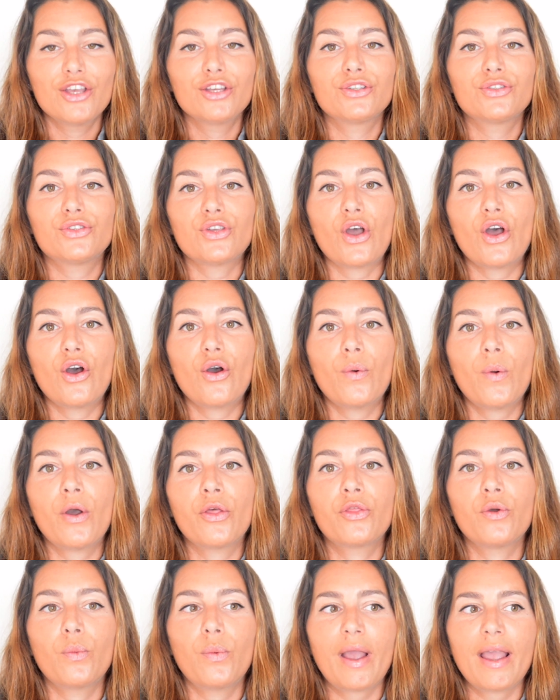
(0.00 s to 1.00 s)
So
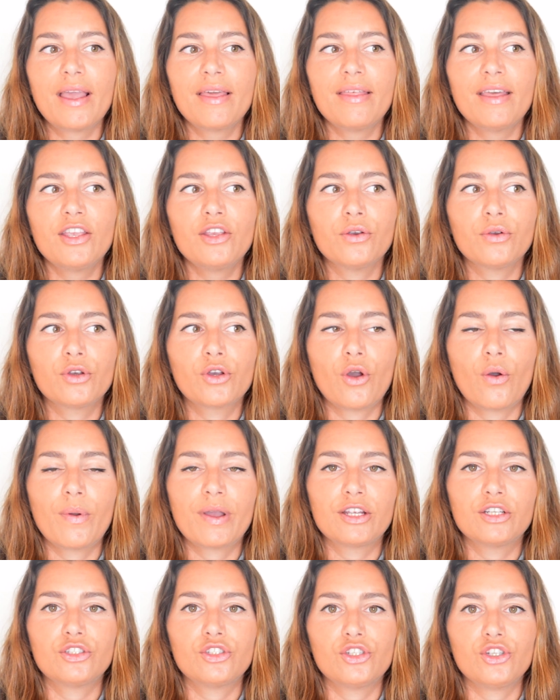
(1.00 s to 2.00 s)
the way that you're
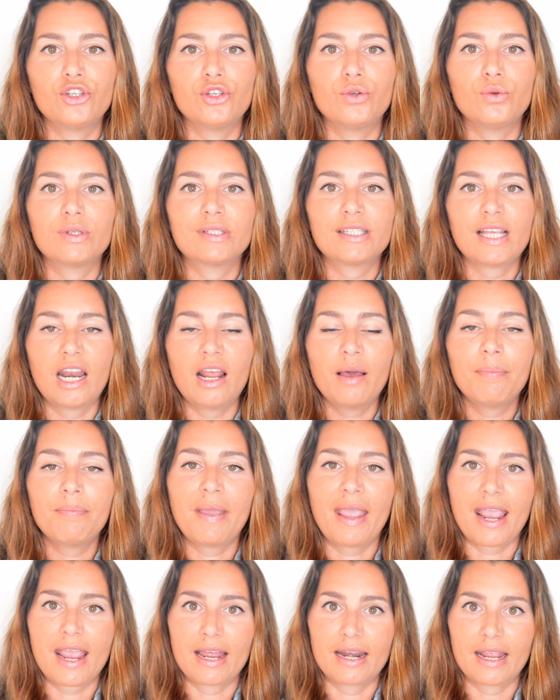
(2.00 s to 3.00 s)
going to set up
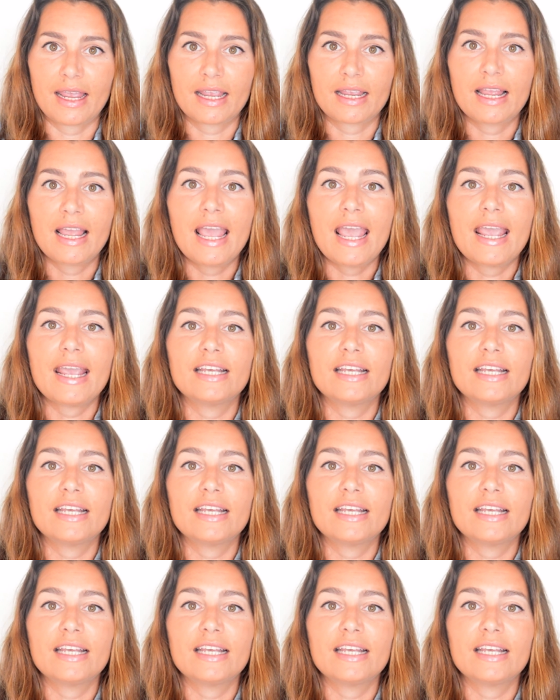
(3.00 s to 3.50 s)
panning